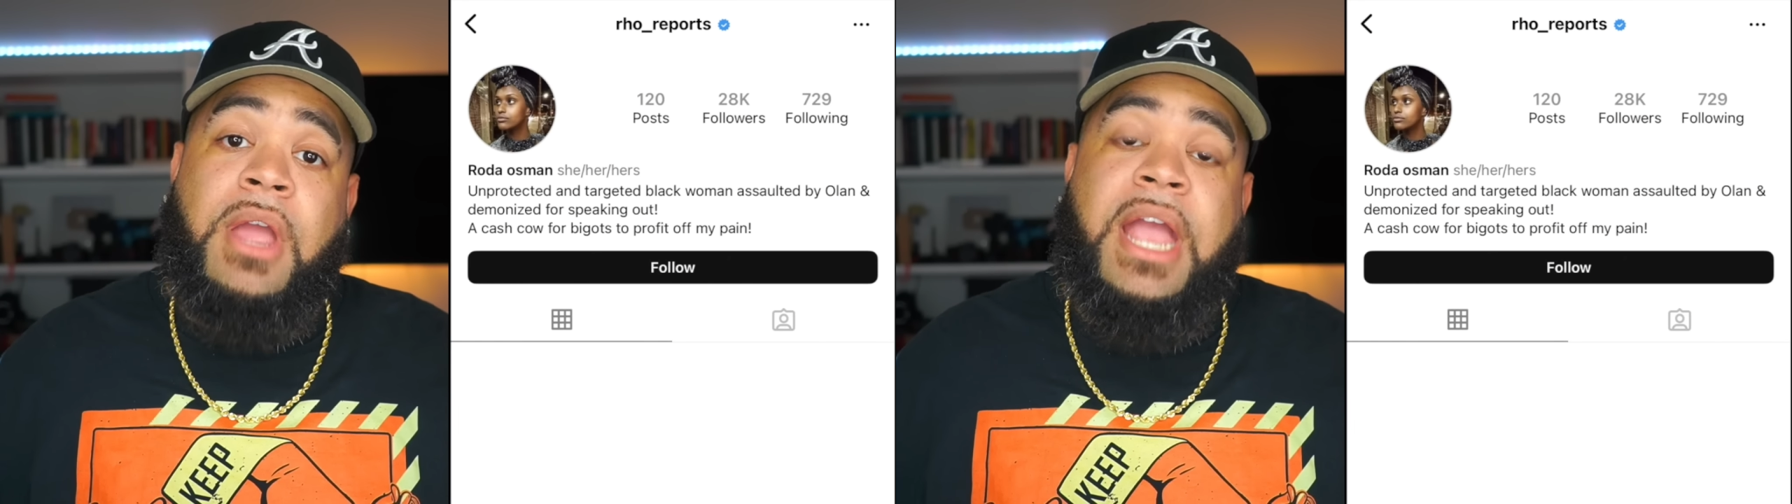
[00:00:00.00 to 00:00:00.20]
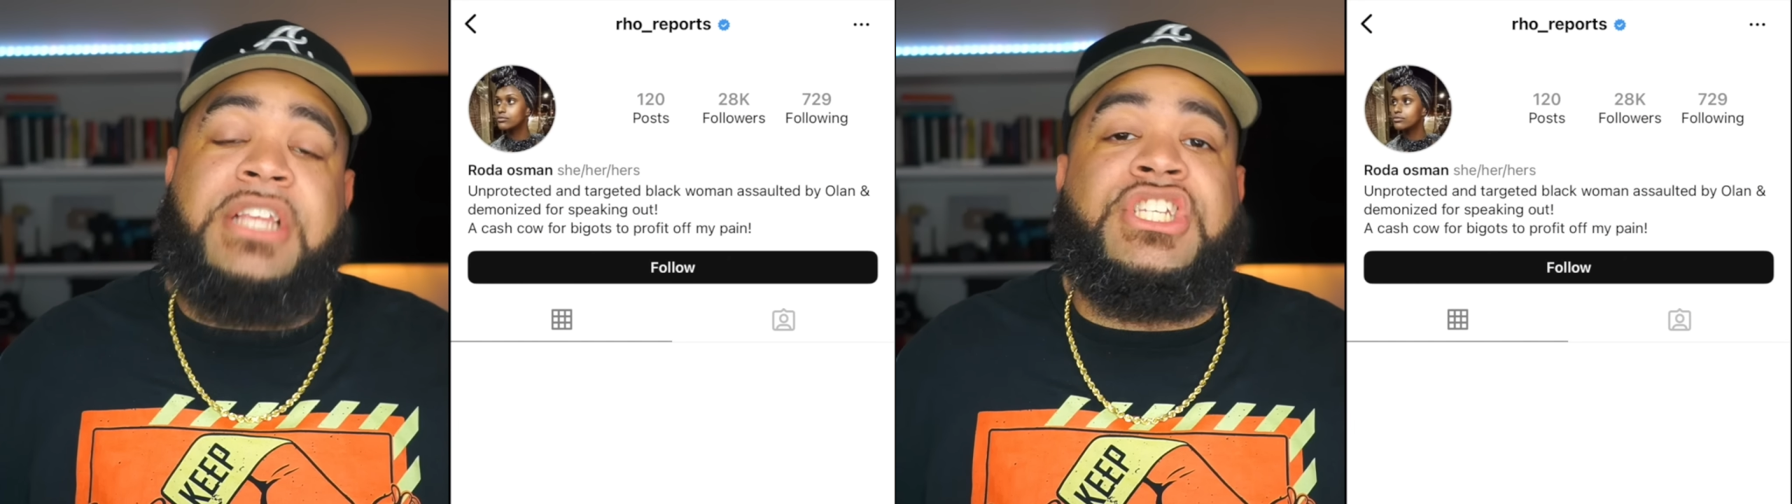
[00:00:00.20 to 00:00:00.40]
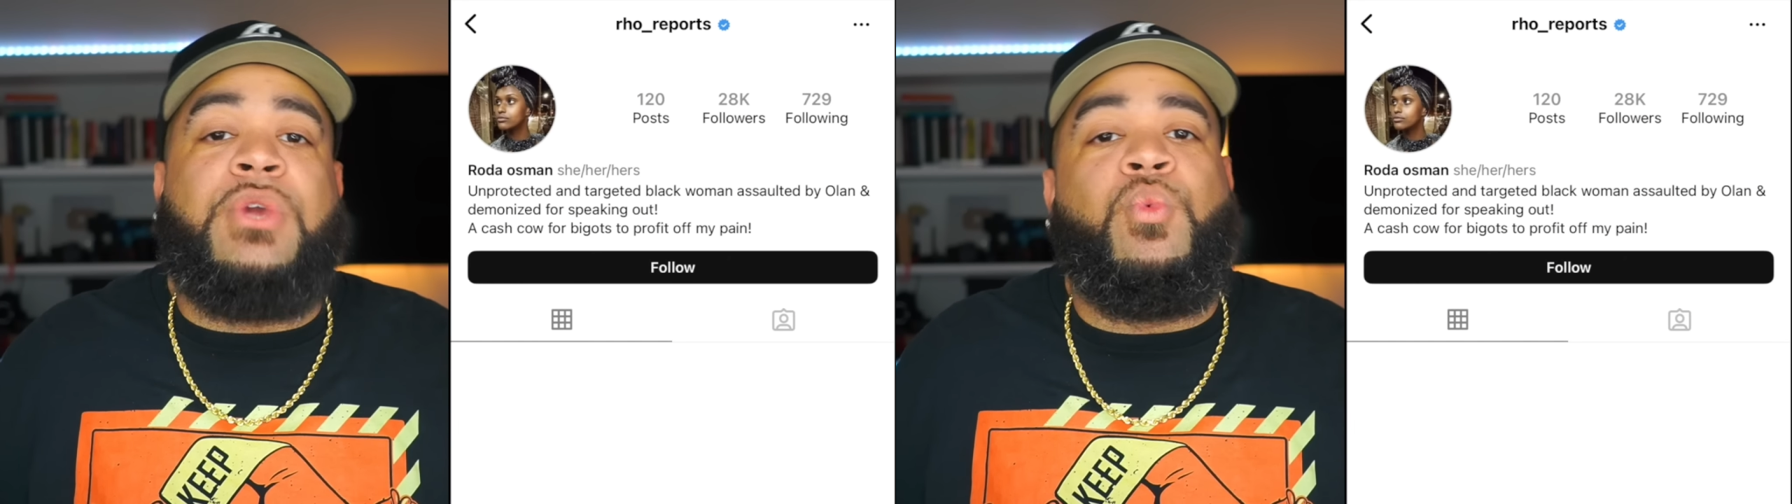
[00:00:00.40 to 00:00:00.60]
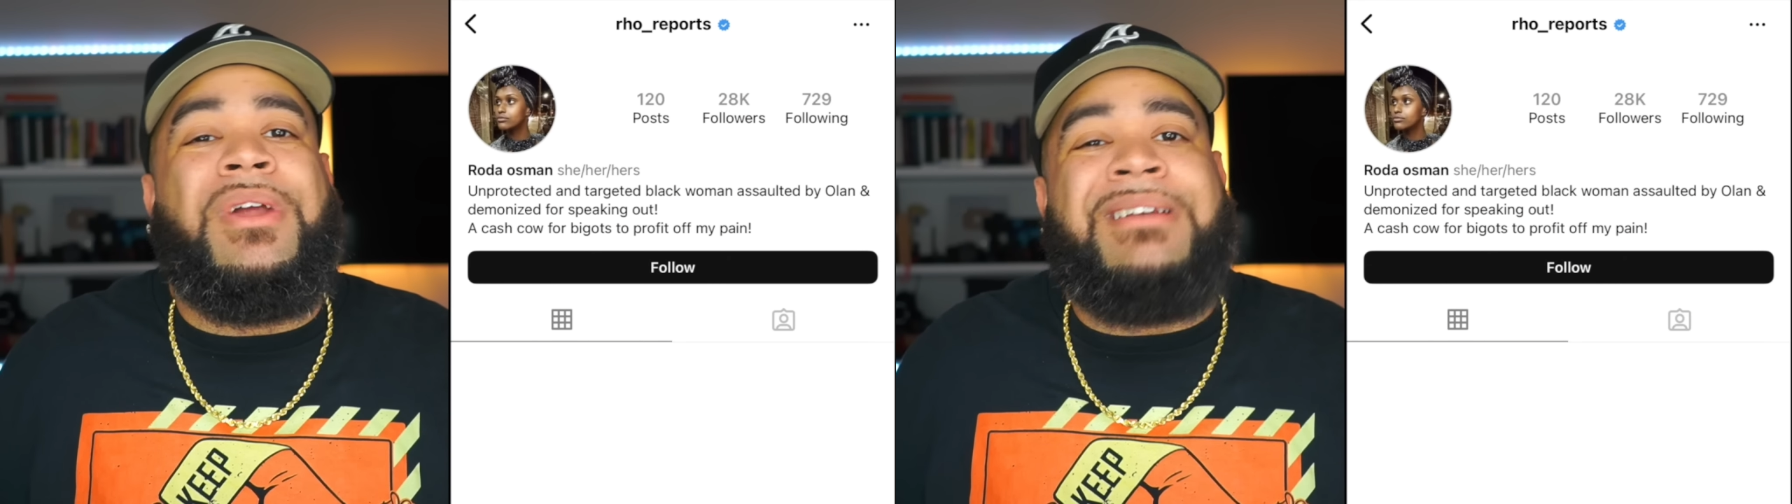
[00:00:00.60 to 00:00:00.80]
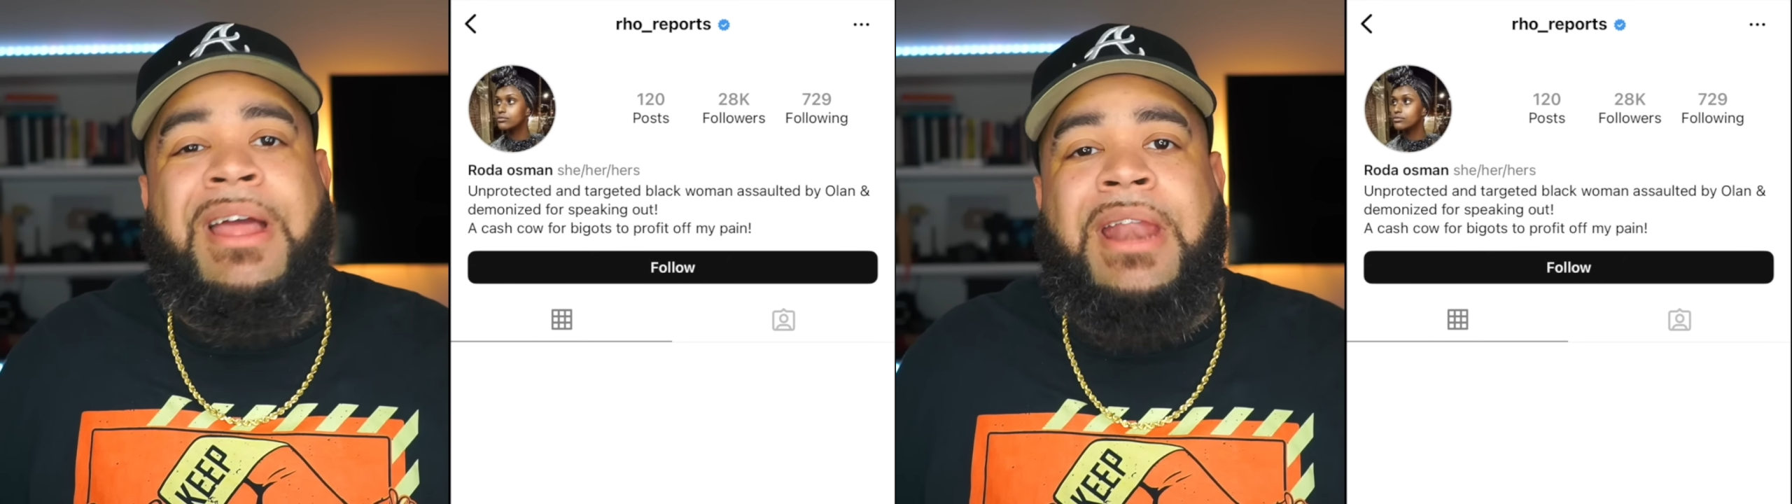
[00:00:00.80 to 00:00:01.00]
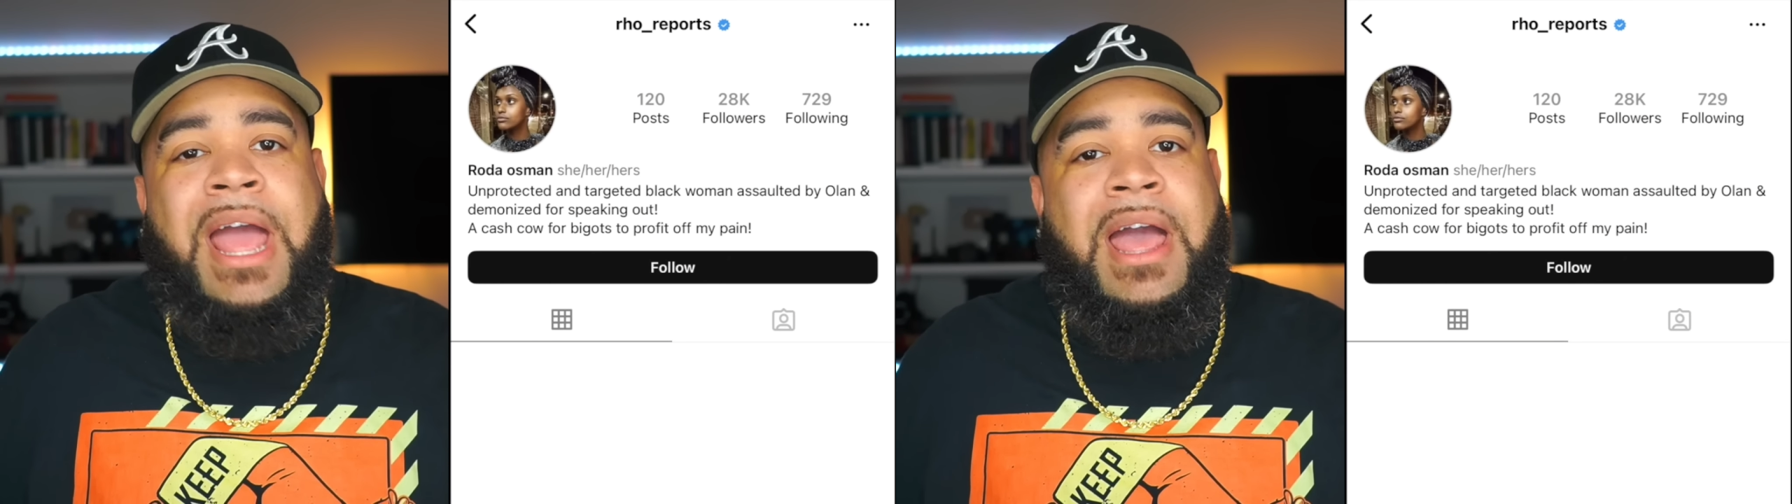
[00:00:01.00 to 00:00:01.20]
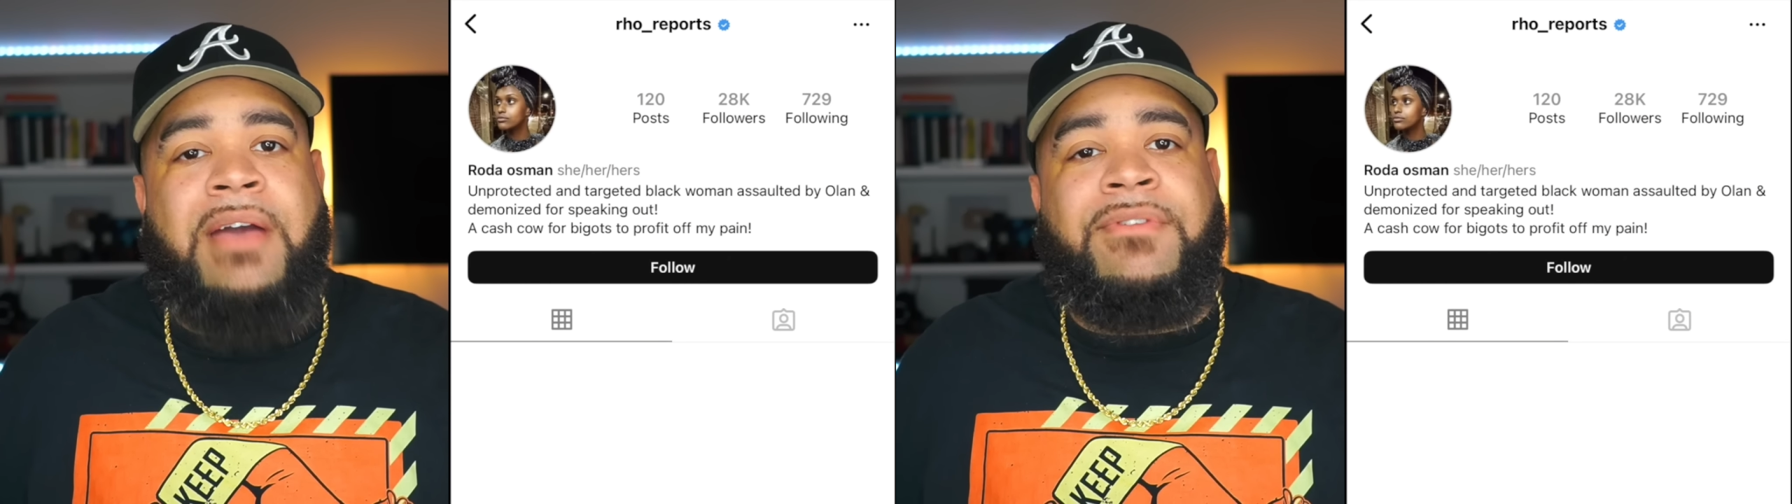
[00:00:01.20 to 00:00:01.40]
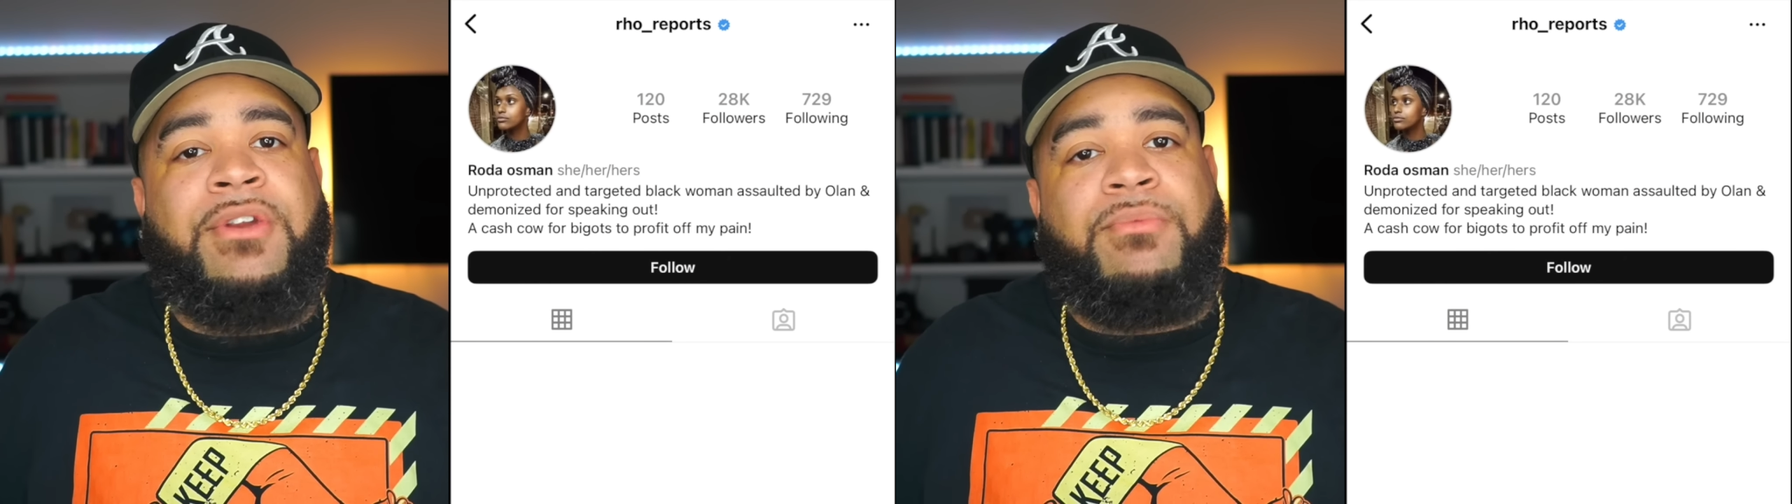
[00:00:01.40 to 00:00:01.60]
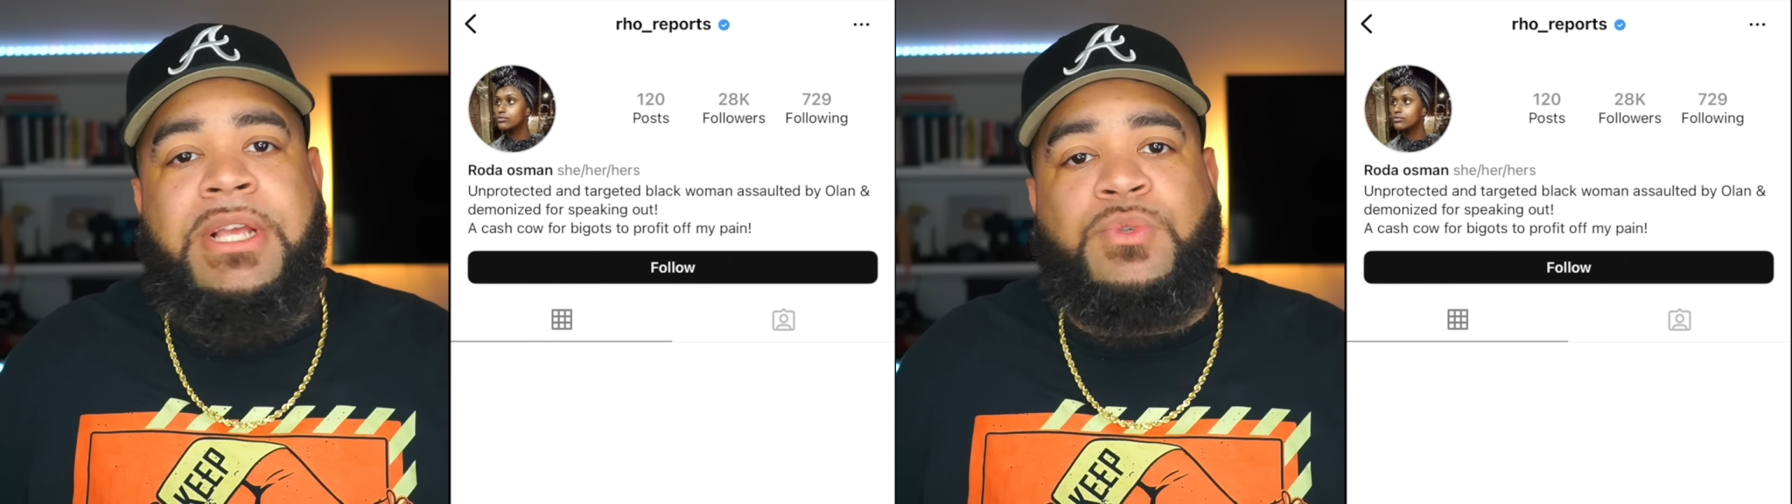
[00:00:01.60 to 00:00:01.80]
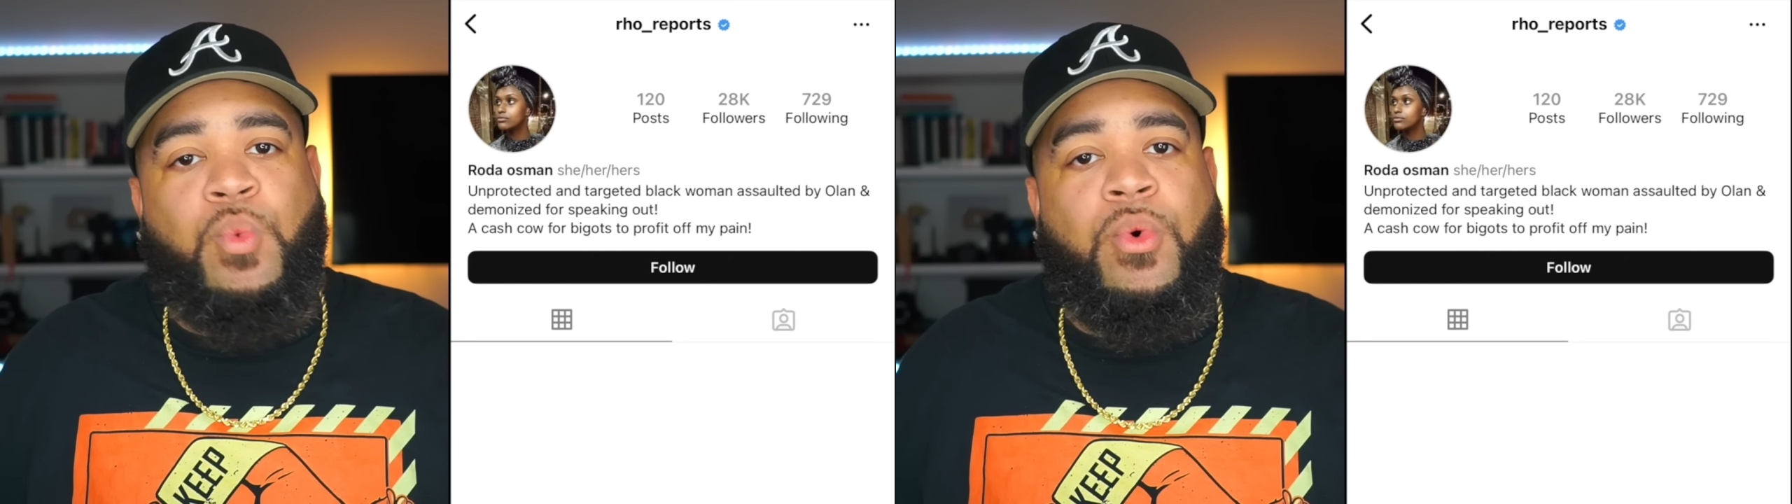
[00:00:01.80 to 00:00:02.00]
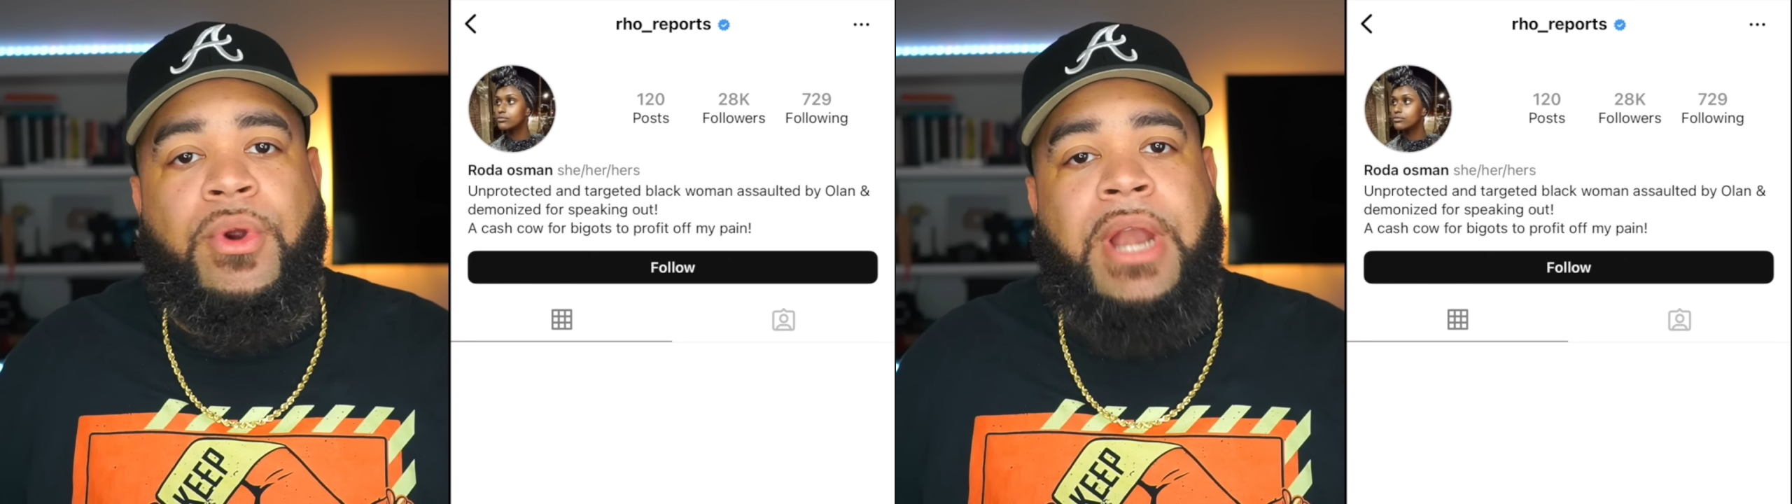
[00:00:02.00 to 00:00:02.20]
and she would not have an arrest warrant